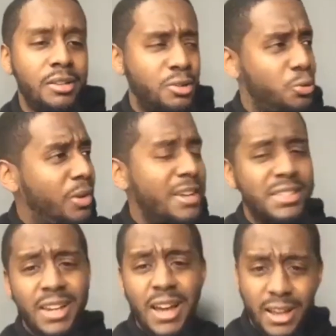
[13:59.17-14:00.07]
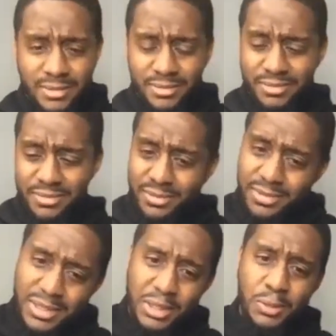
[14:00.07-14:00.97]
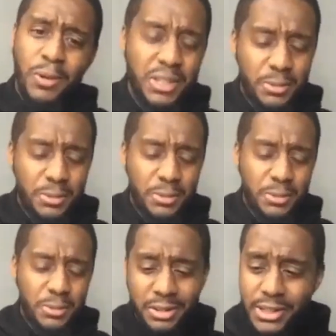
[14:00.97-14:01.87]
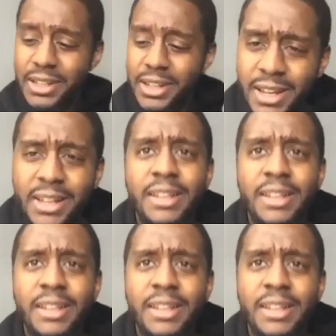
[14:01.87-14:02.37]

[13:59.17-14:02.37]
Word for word: two thousand nine to twenty twenty-three,